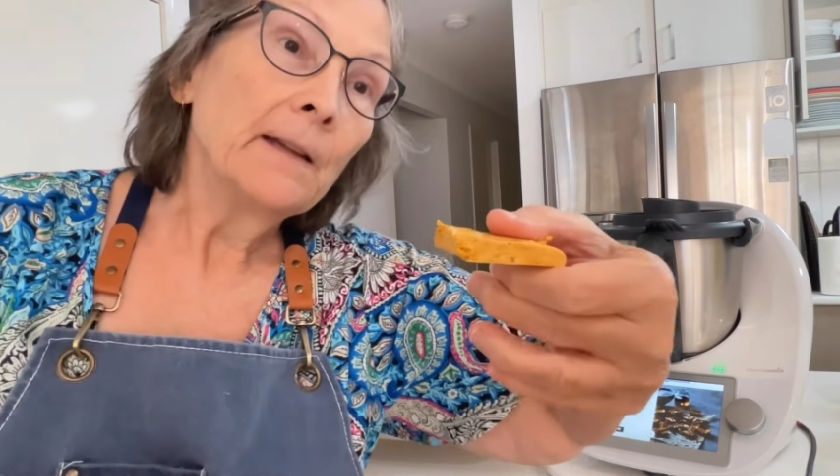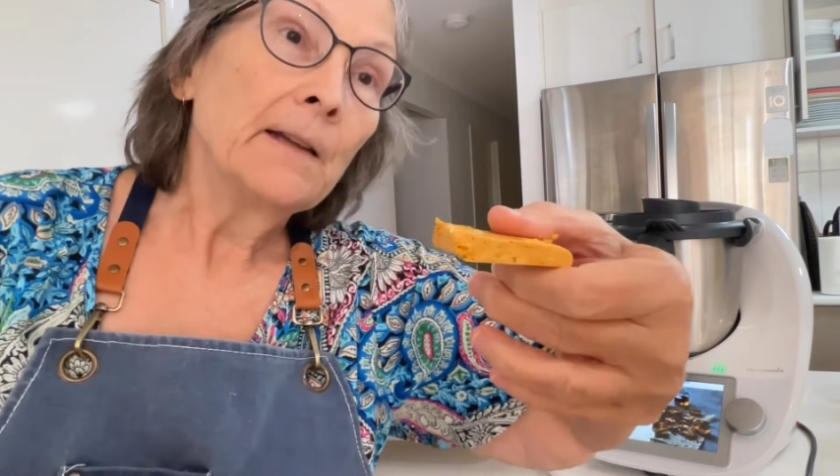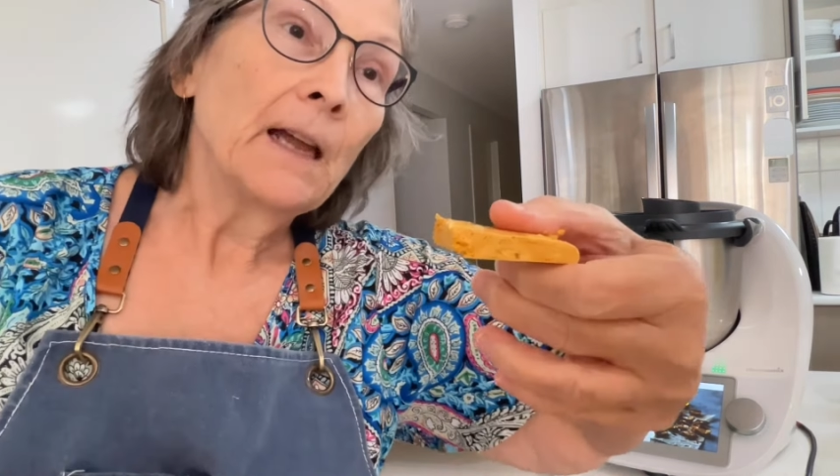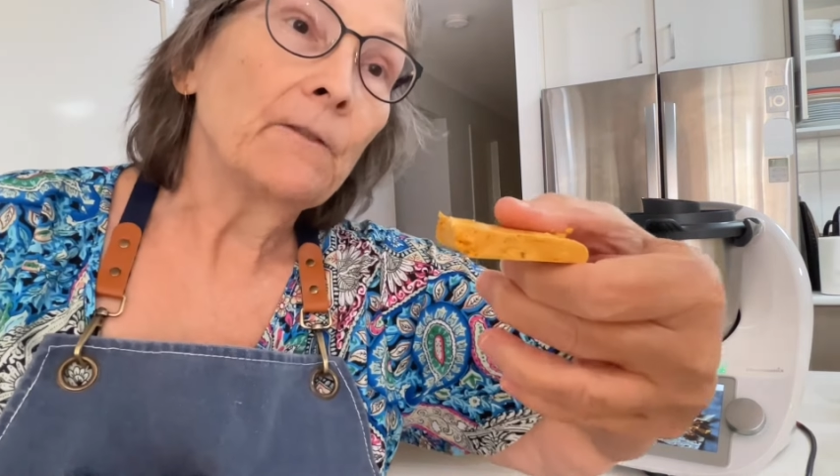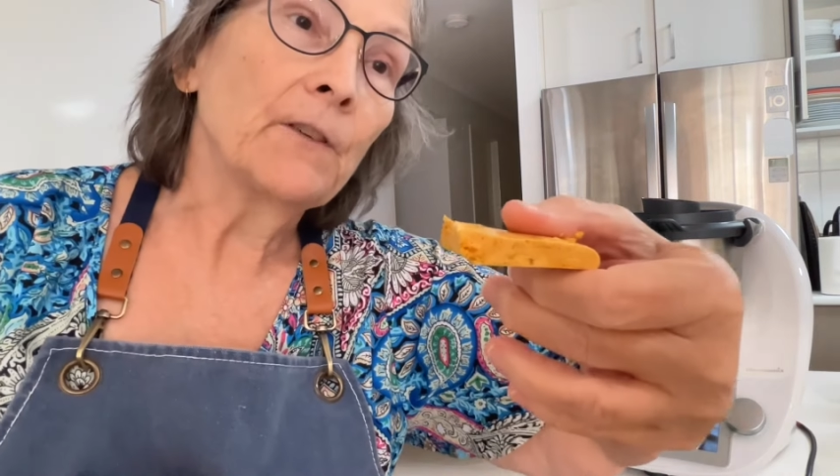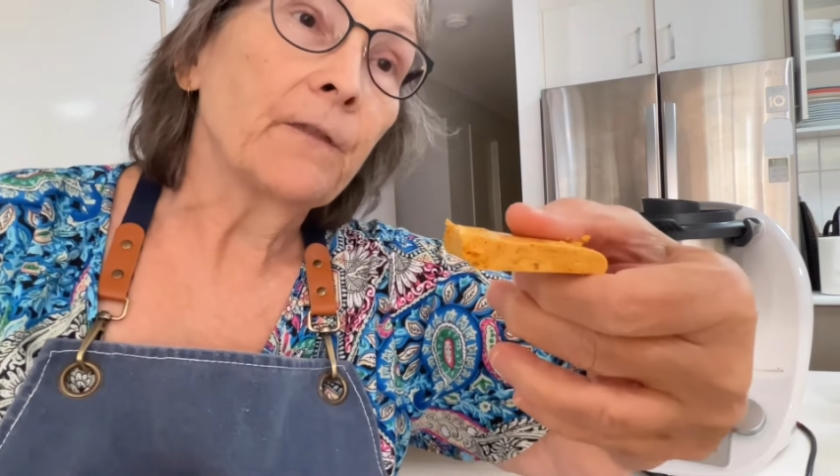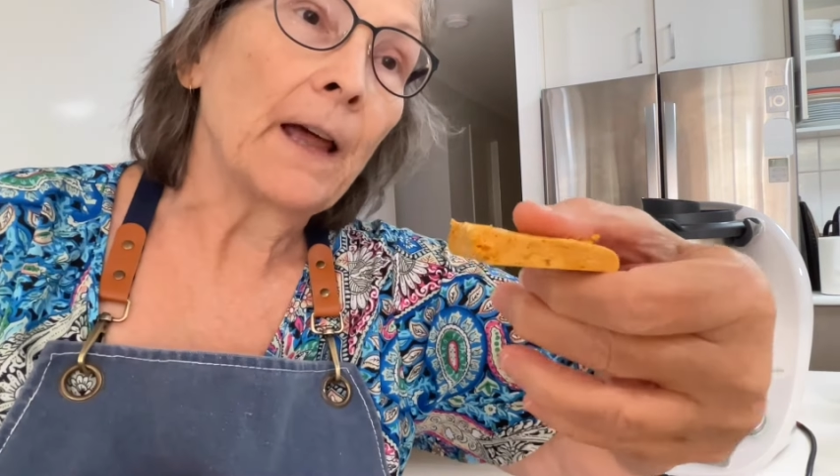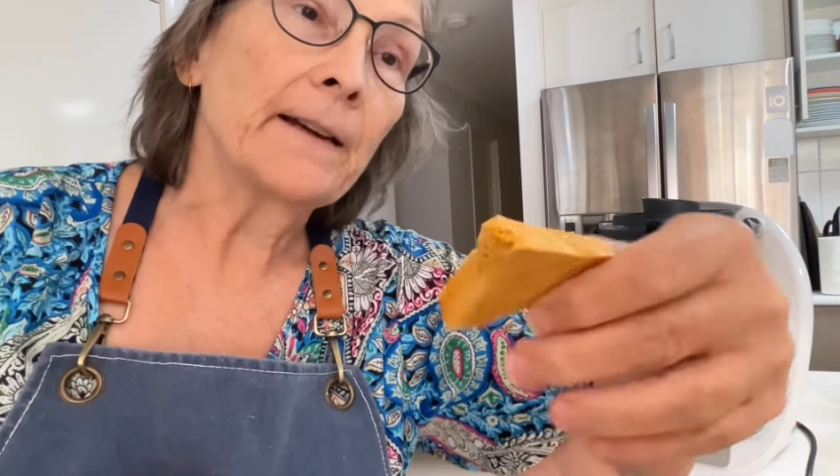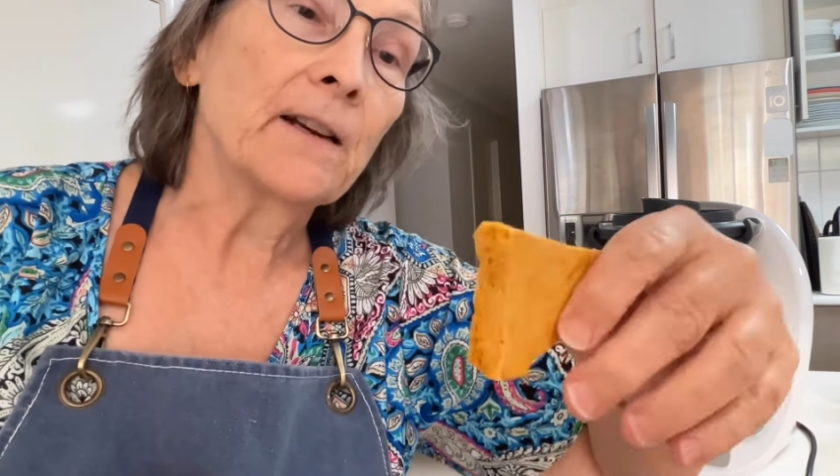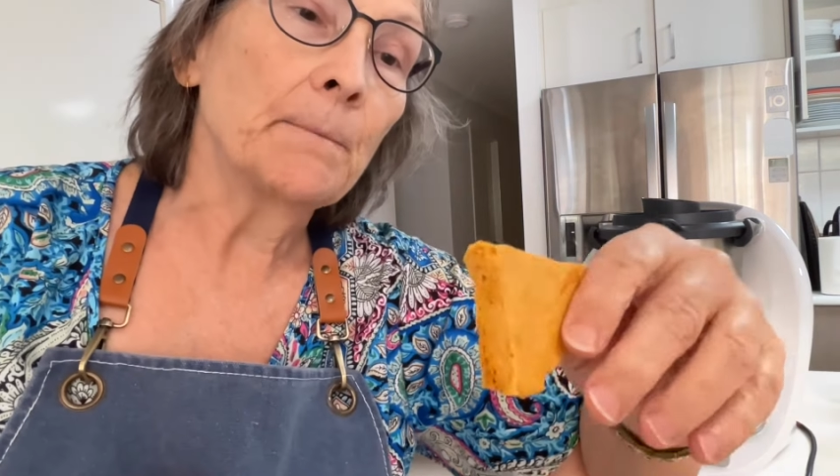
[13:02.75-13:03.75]
have
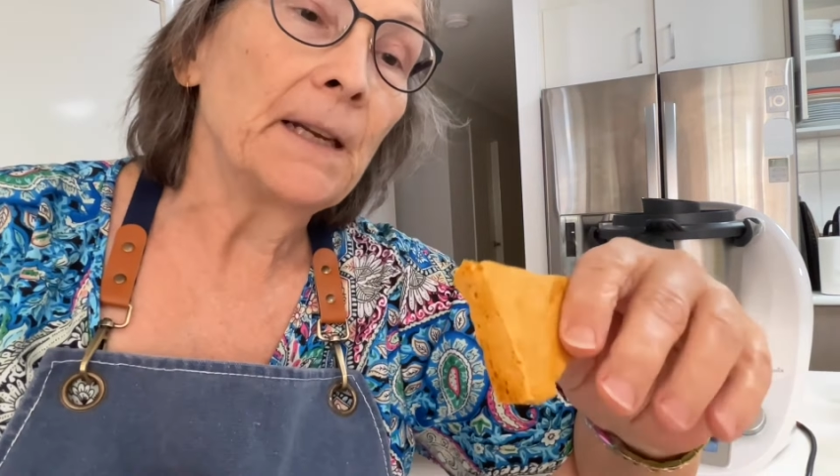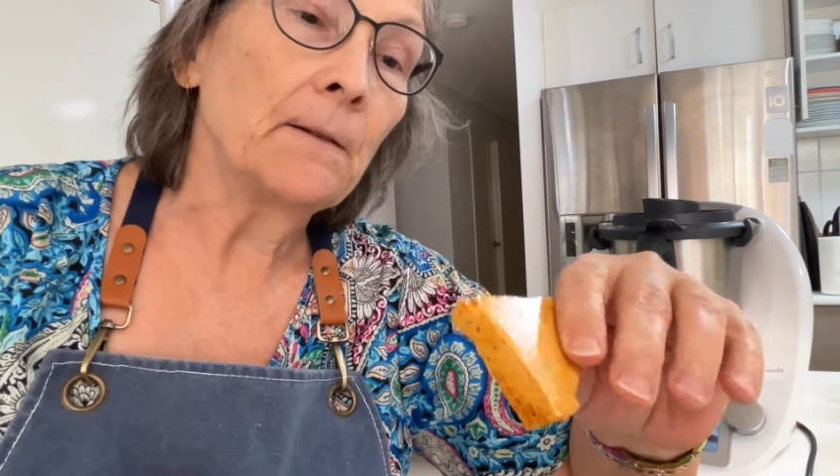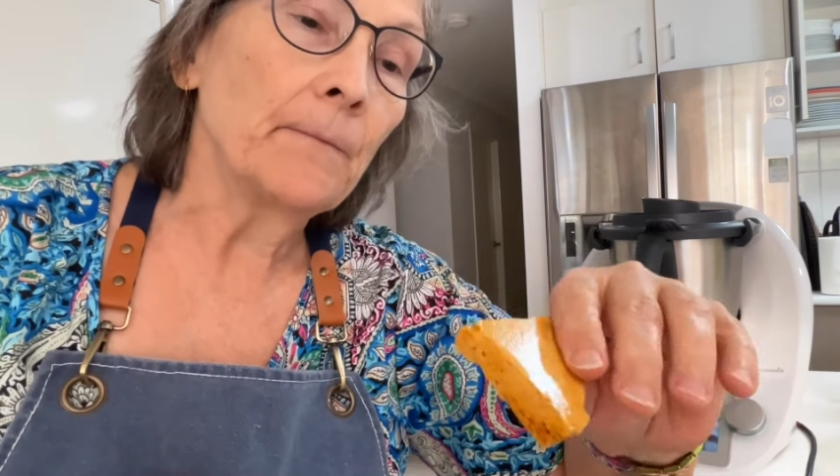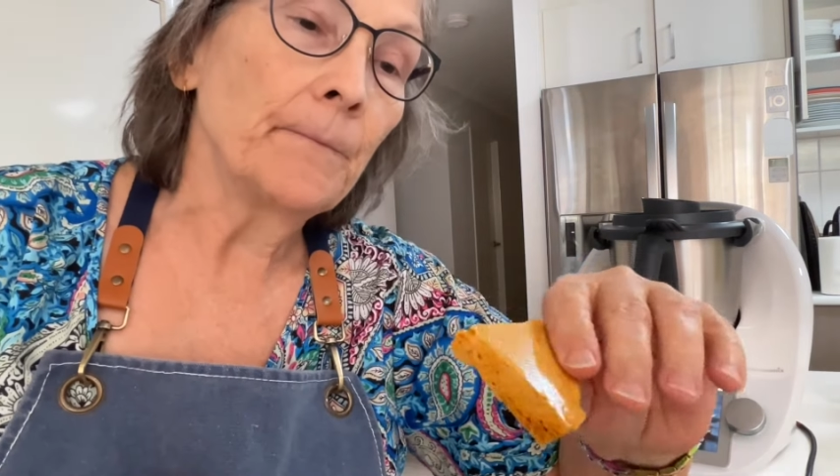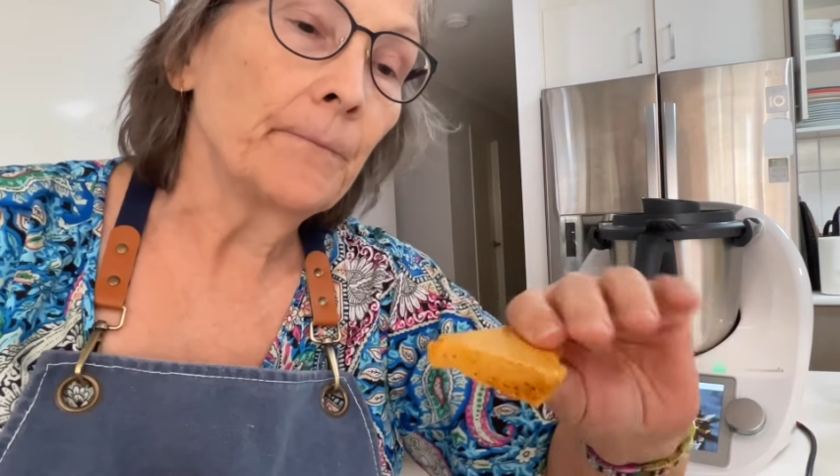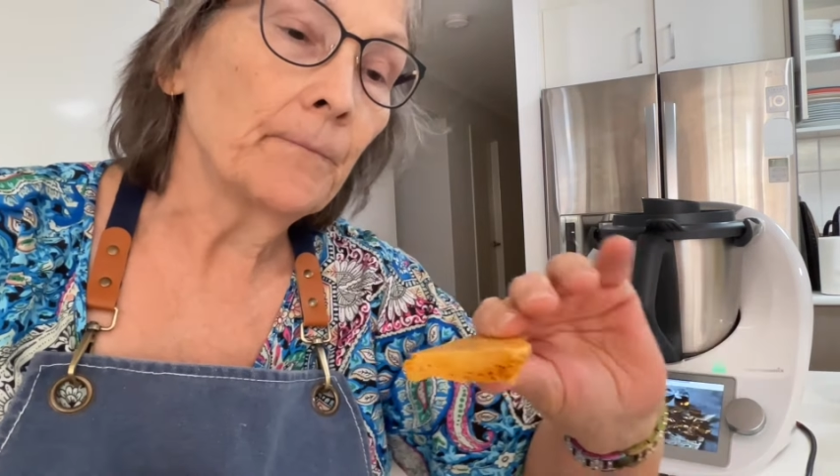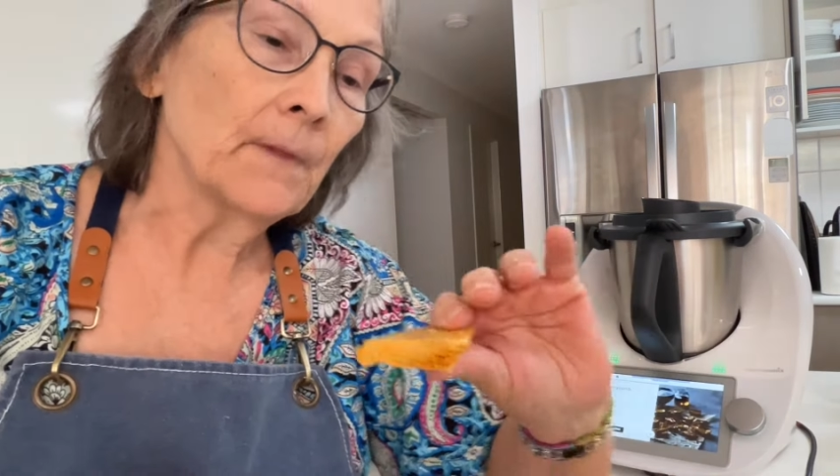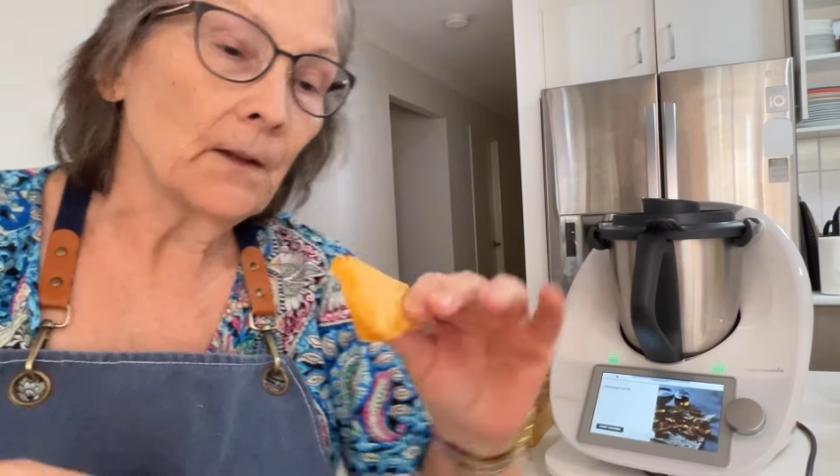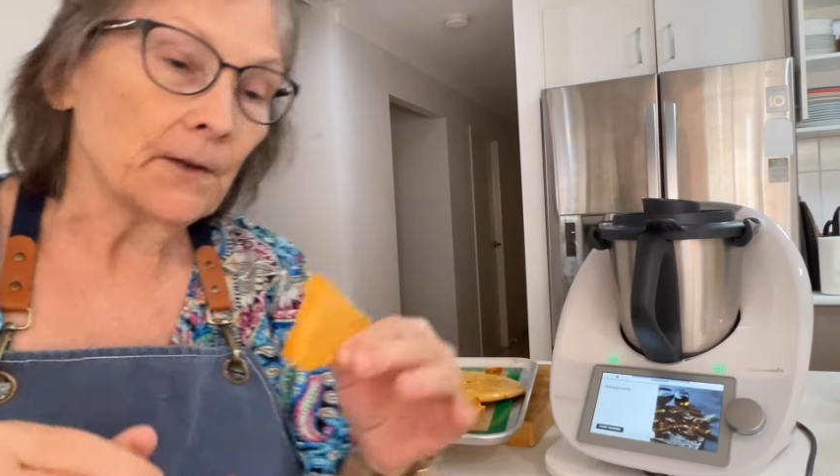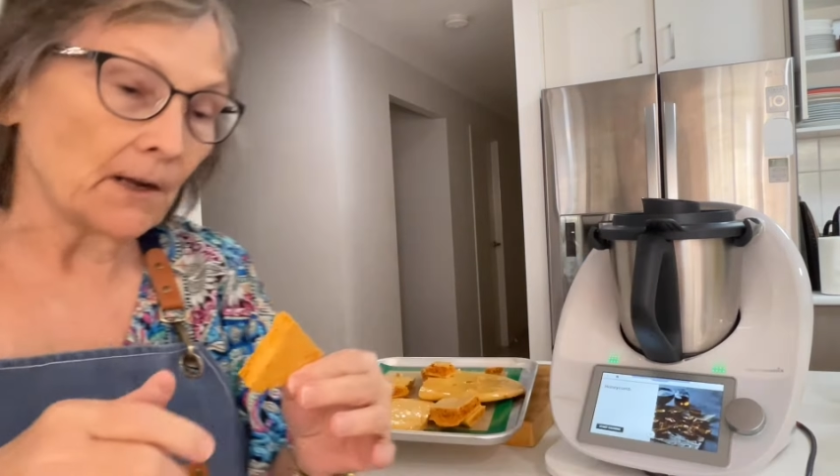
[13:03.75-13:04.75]
deflated a bit.
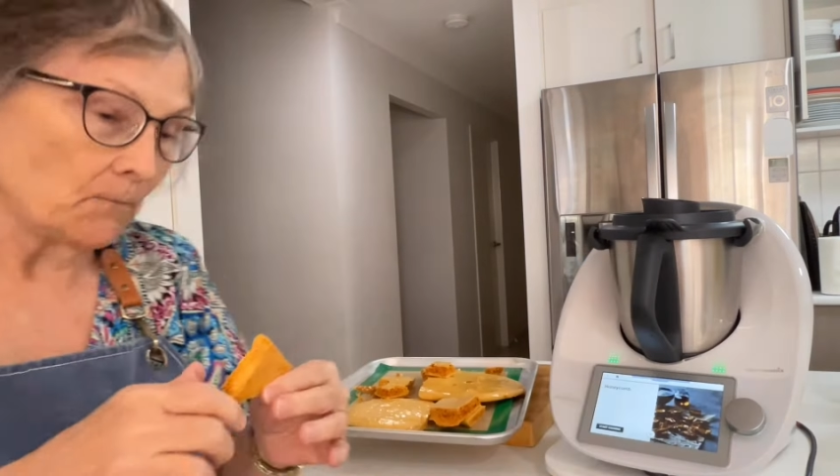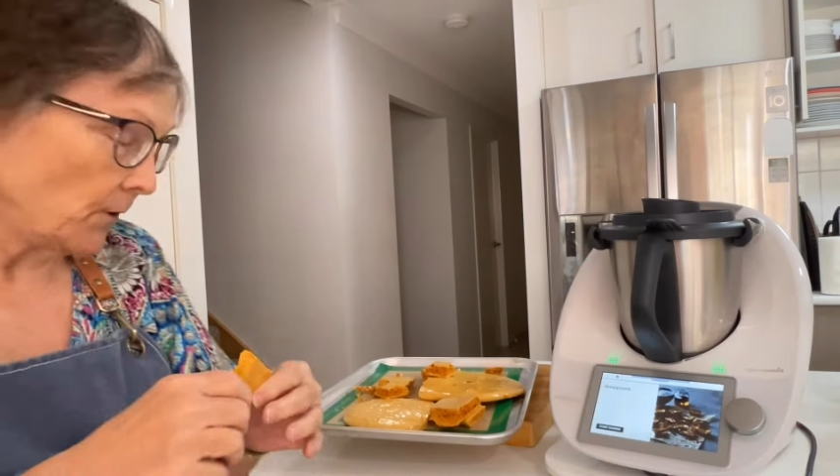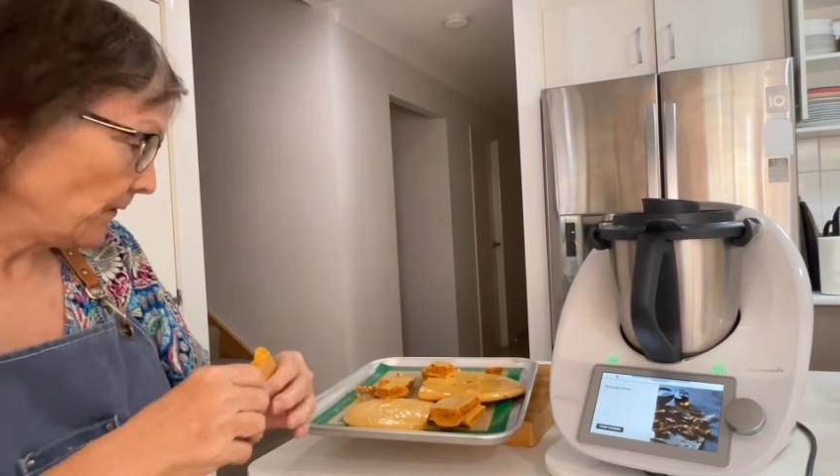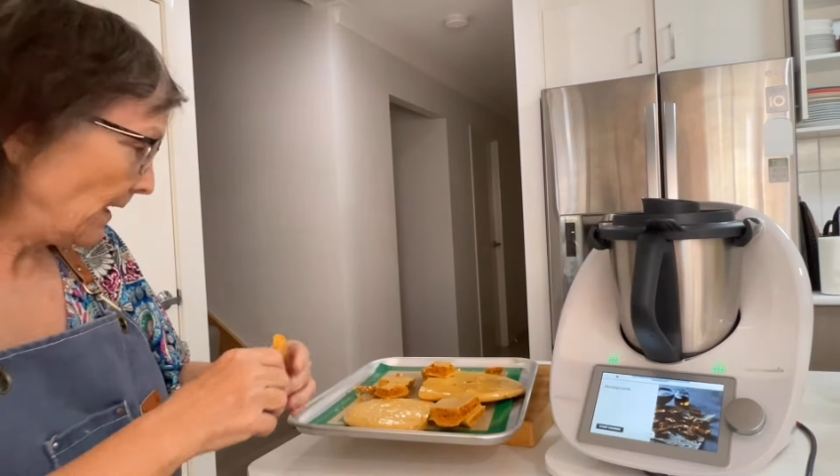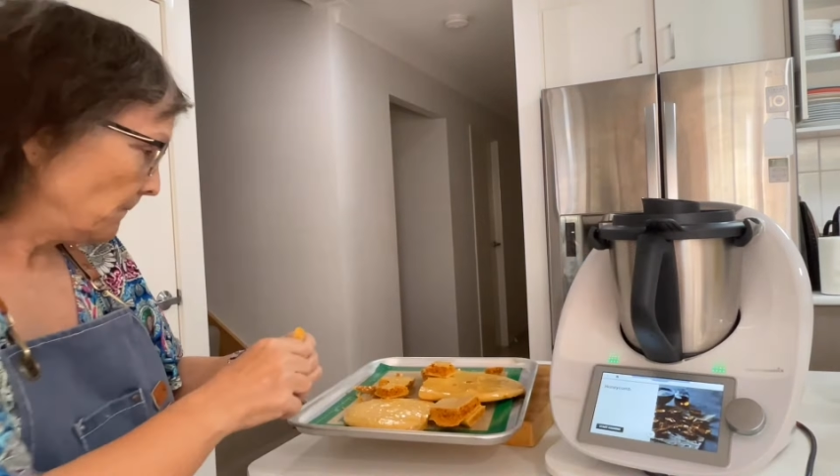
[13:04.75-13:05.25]
I don't want that